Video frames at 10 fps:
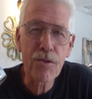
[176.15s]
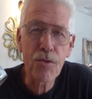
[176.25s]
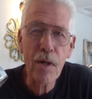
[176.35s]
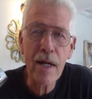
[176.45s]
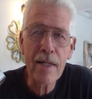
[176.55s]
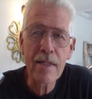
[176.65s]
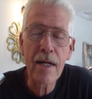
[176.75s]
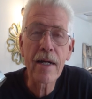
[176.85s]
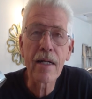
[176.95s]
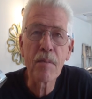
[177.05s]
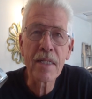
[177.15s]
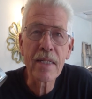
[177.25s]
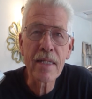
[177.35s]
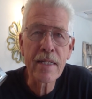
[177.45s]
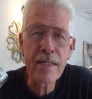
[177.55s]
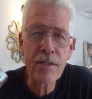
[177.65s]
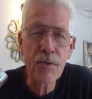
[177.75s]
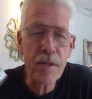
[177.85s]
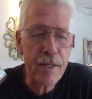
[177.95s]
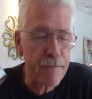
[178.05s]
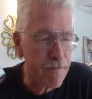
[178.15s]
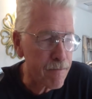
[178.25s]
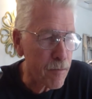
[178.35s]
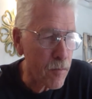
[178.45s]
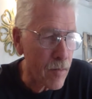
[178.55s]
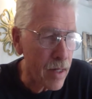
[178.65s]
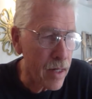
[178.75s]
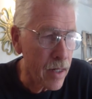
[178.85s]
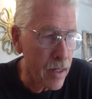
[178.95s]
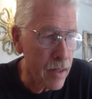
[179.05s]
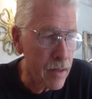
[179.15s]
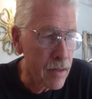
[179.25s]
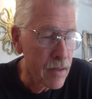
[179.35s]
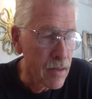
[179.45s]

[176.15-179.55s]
dry time in the industry. And